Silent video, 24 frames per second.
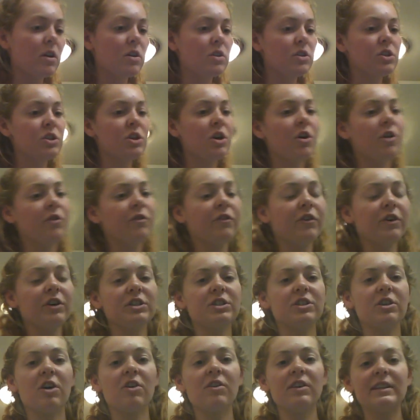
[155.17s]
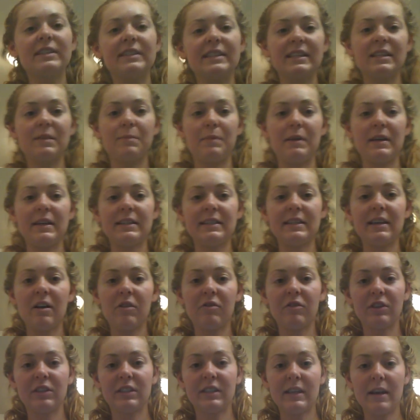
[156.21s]
So for as long as this B
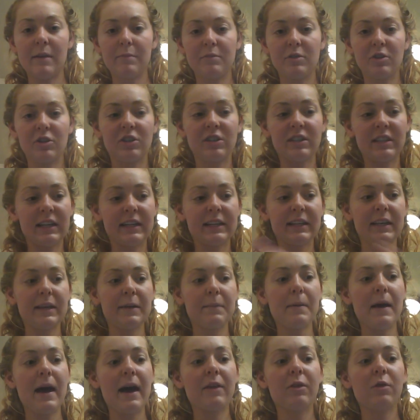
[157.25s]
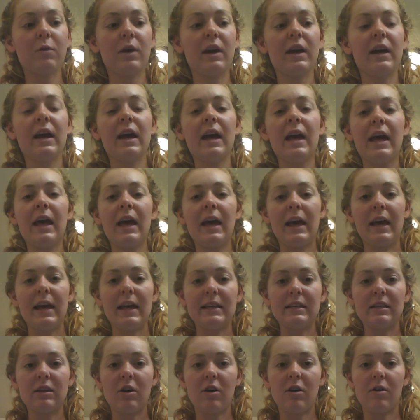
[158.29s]
cell receptor signaling pathway
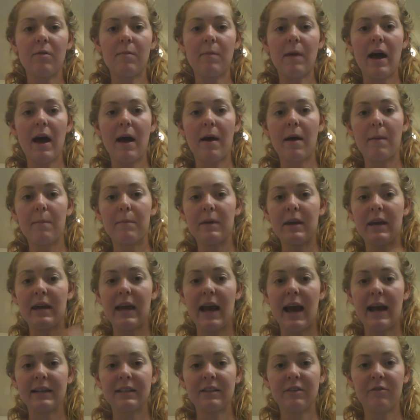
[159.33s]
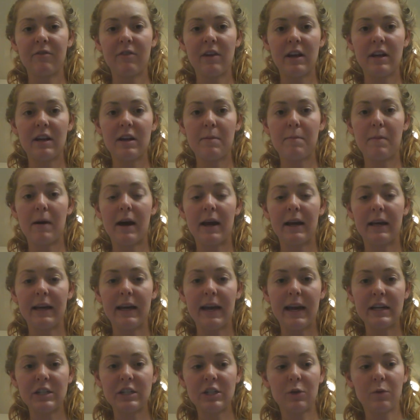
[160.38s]
is being activated by
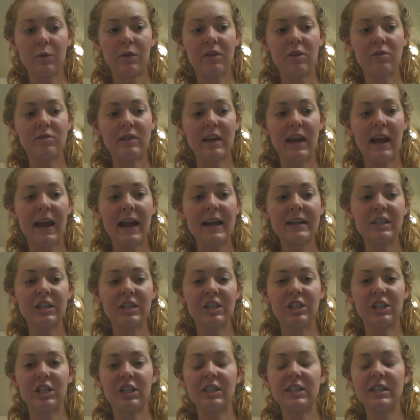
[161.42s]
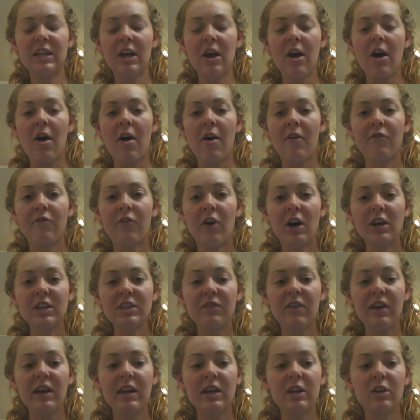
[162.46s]
engaging with those antigens,
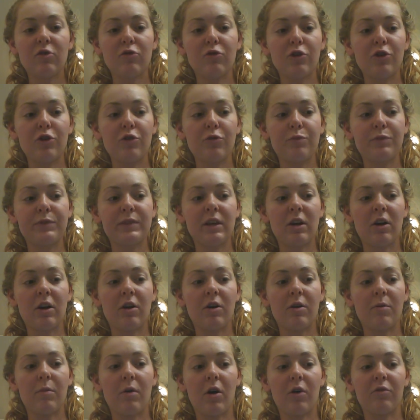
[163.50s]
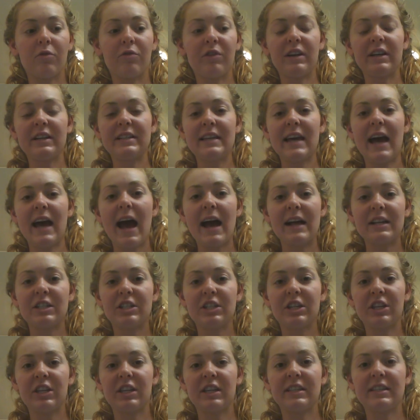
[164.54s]
phosphate groups are
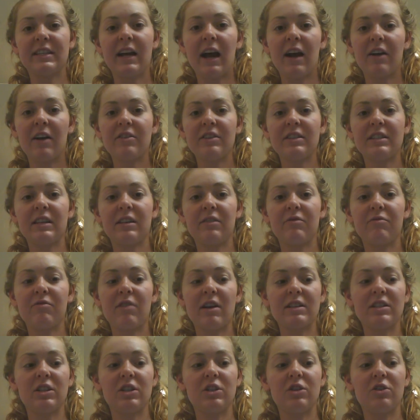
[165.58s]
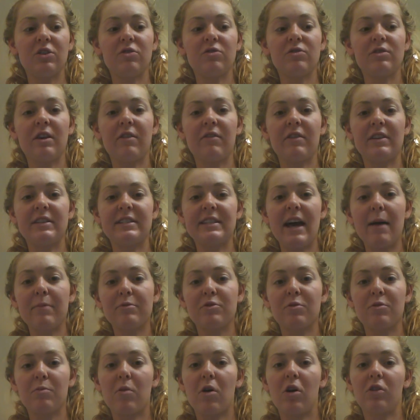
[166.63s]
reattached to this tyrosine residues of
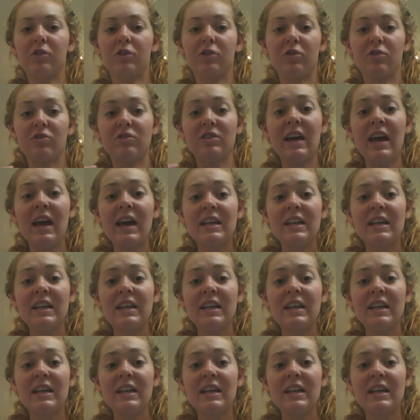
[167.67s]
adapter molecules